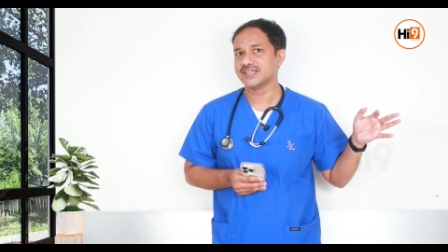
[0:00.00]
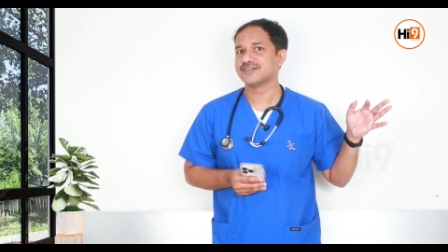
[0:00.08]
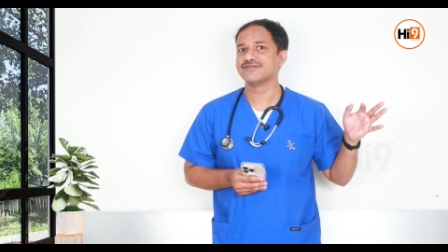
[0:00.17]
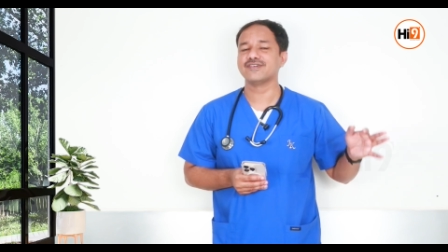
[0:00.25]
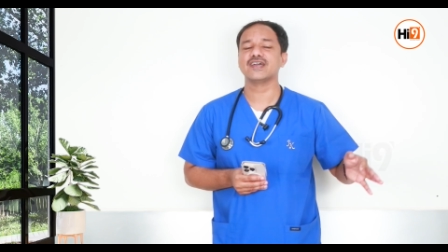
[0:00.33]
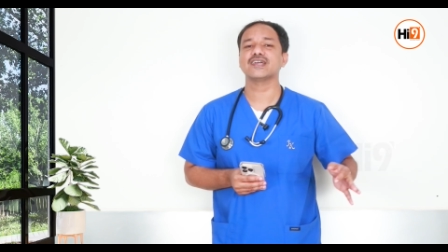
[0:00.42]
In
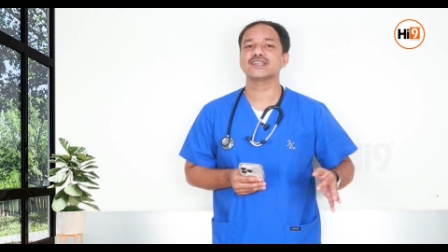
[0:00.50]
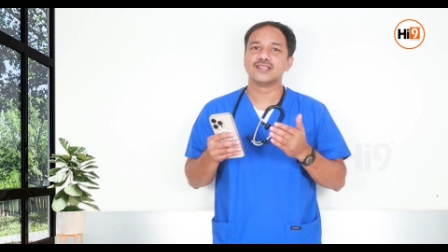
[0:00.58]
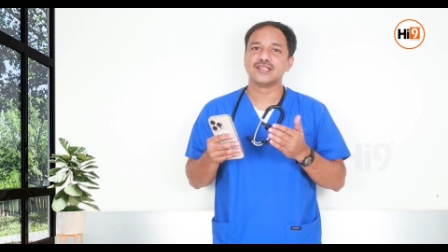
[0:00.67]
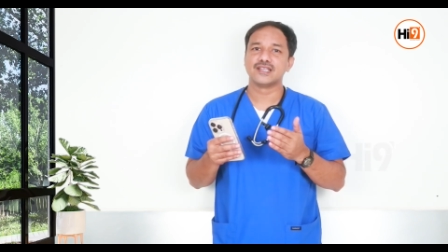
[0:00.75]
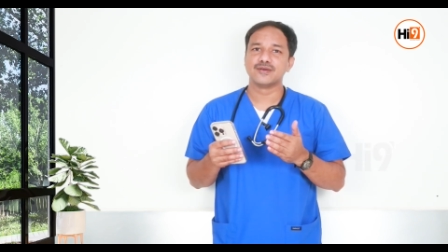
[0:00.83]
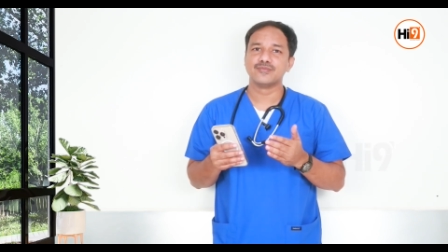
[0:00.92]
fact,
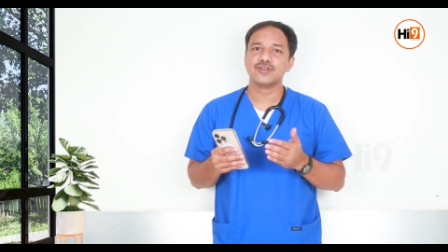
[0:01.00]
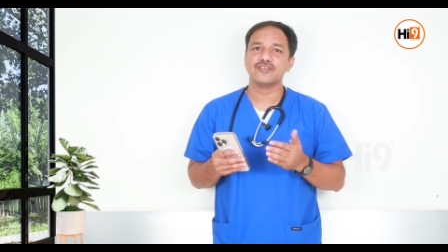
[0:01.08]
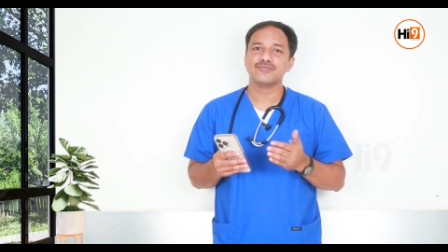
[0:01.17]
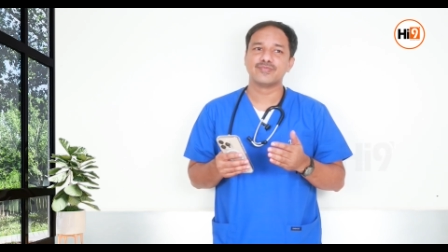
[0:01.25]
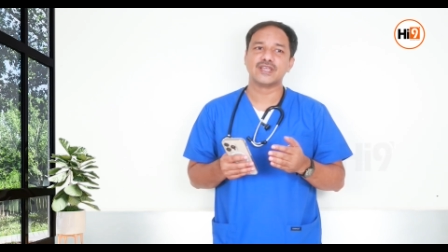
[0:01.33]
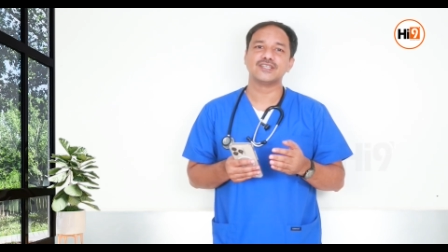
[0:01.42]
the number
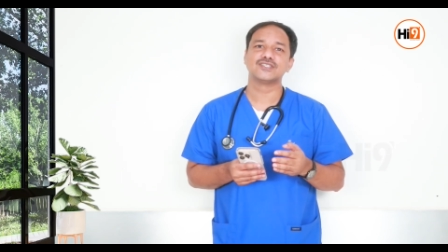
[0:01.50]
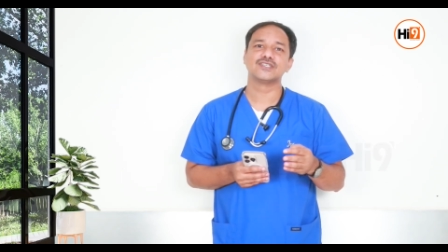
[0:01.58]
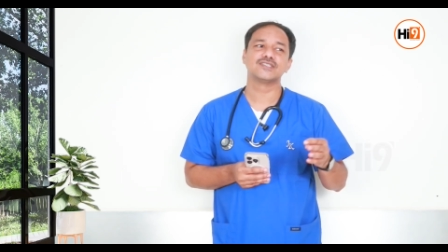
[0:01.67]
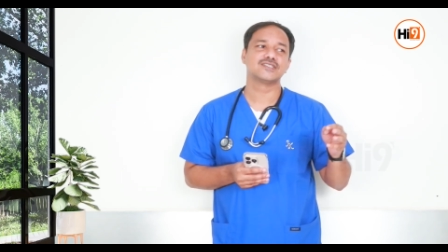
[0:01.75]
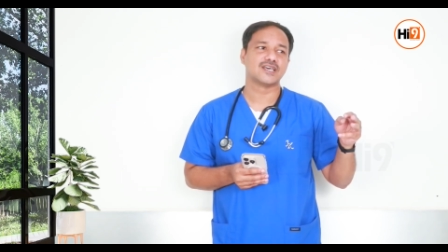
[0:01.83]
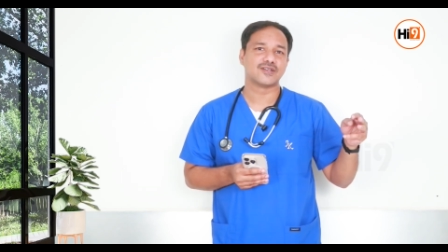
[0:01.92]
of
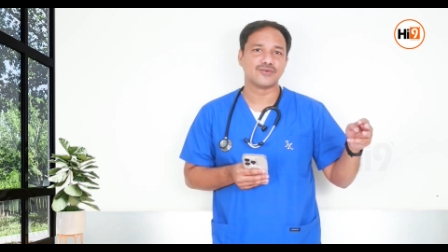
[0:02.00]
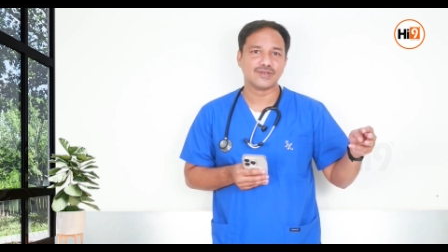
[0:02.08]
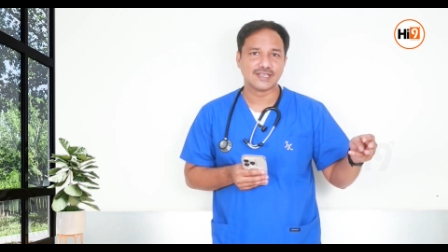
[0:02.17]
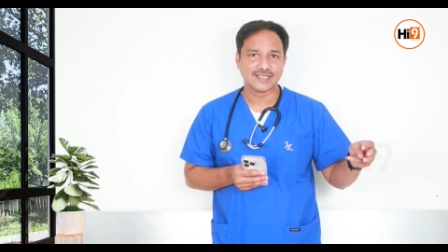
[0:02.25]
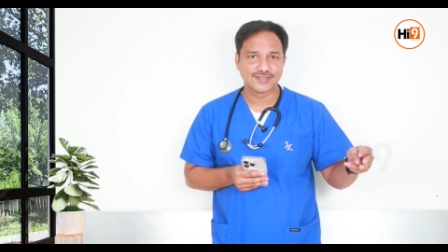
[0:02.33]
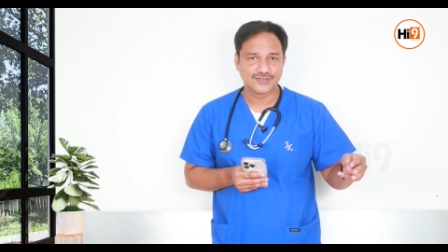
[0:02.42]
patients are
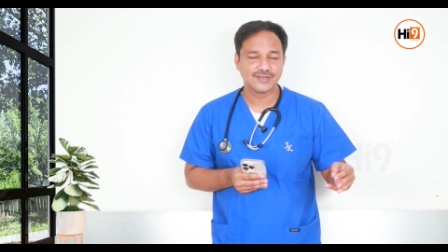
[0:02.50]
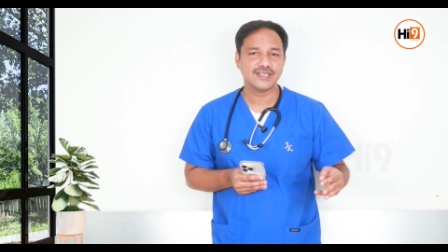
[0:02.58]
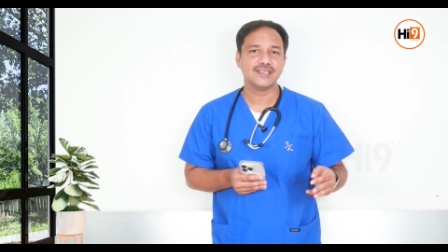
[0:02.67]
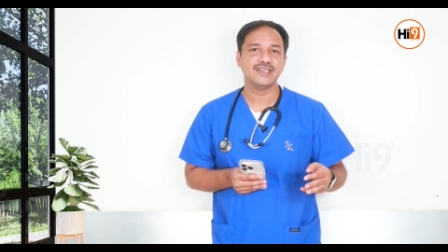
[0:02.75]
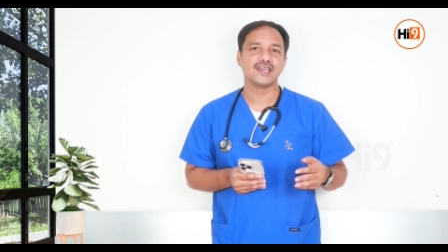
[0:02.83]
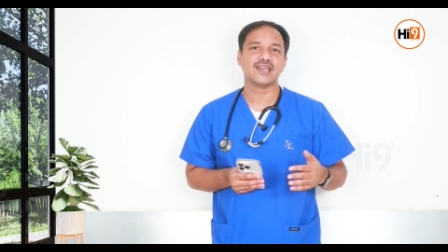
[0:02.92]
only
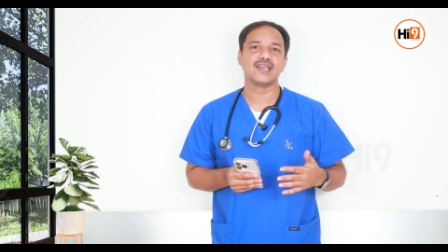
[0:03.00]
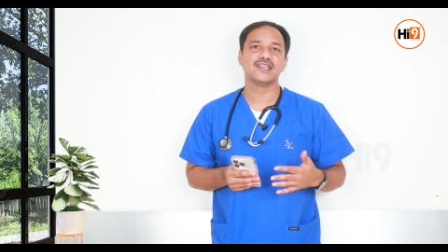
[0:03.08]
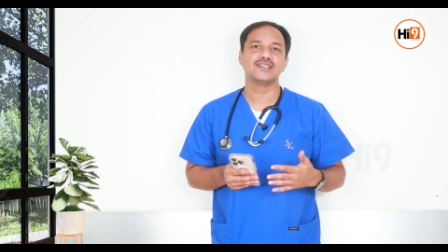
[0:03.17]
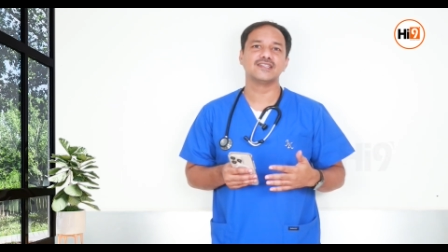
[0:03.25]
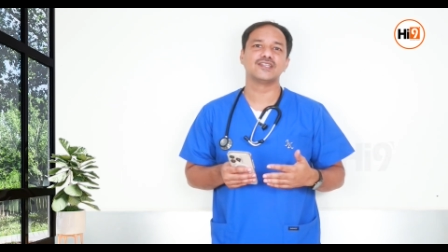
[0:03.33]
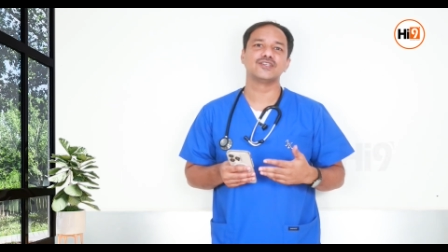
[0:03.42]
3
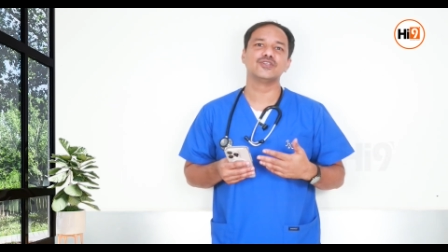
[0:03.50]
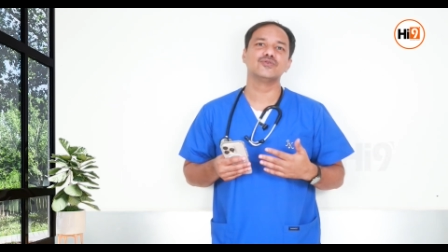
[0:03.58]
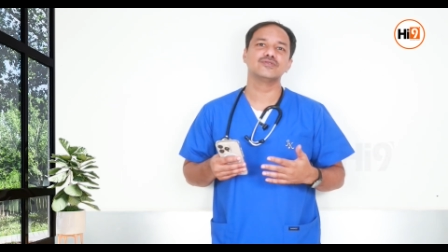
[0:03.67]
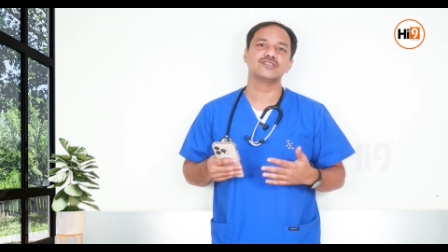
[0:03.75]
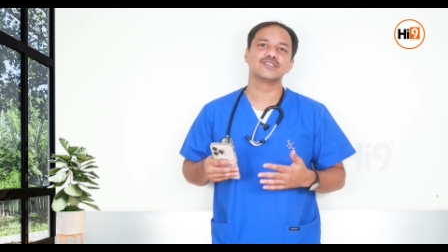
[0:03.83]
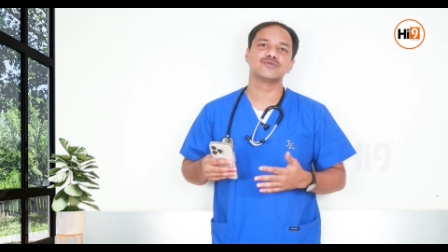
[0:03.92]
and the
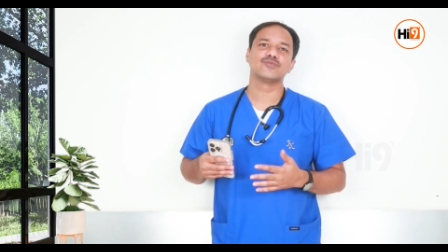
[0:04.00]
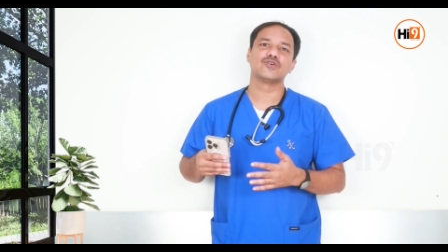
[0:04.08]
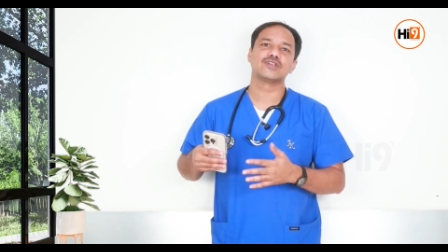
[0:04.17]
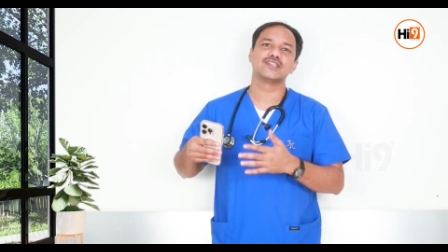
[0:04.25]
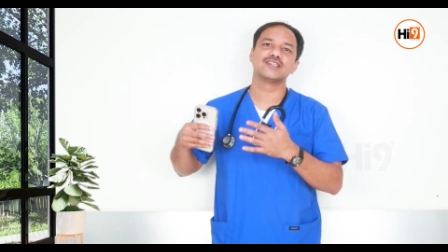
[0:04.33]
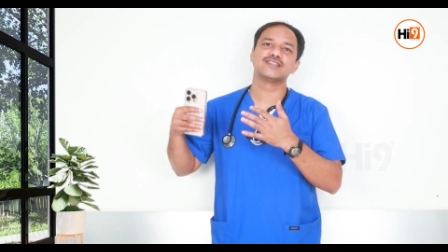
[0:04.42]
news is
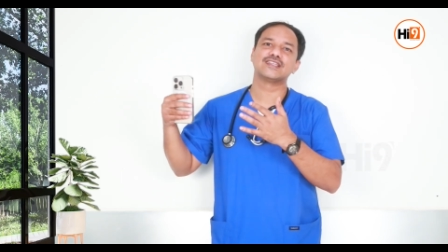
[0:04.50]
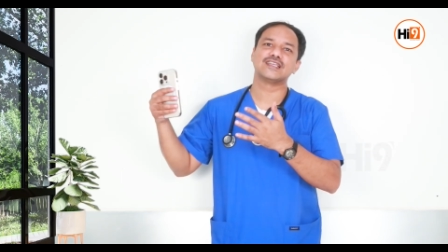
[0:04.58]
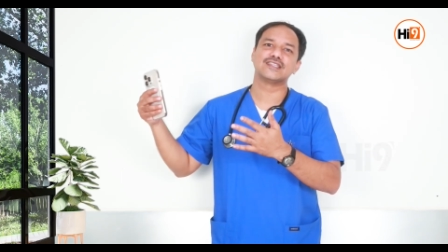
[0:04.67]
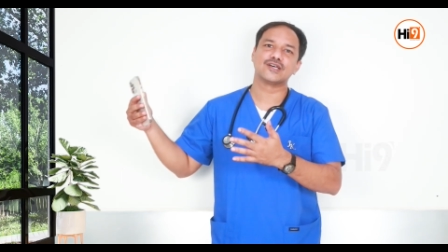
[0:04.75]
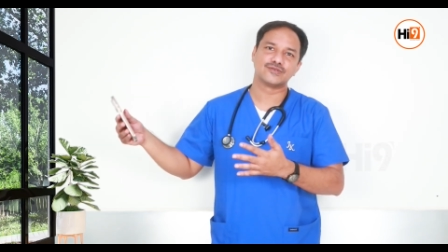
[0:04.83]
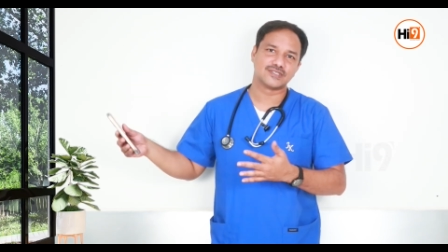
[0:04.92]
more than
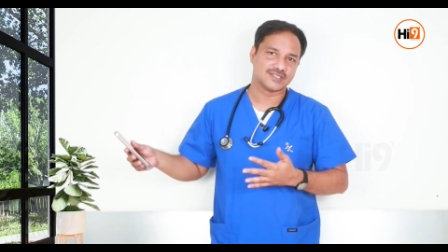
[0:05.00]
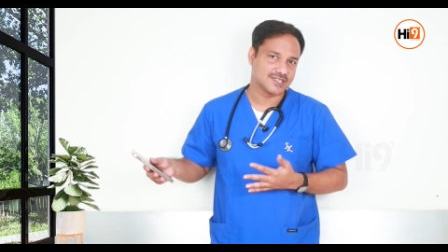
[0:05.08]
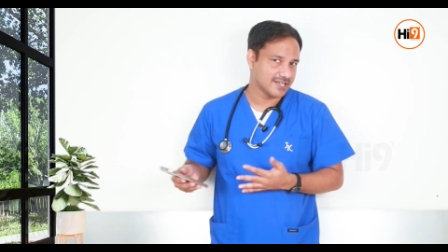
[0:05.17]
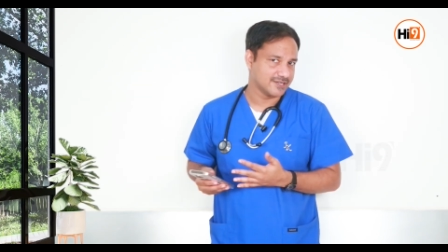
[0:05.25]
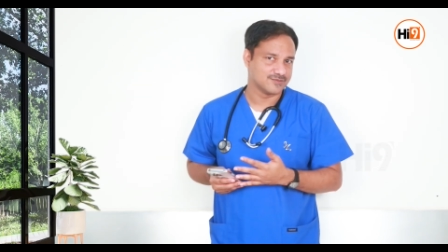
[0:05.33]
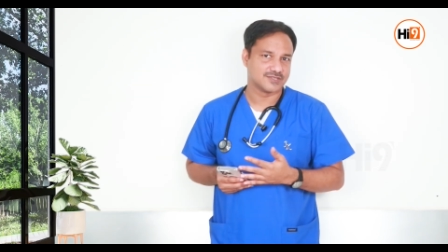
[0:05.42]
3,000
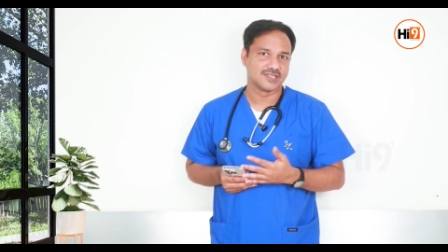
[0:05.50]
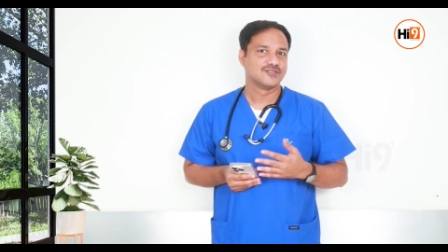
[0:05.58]
times.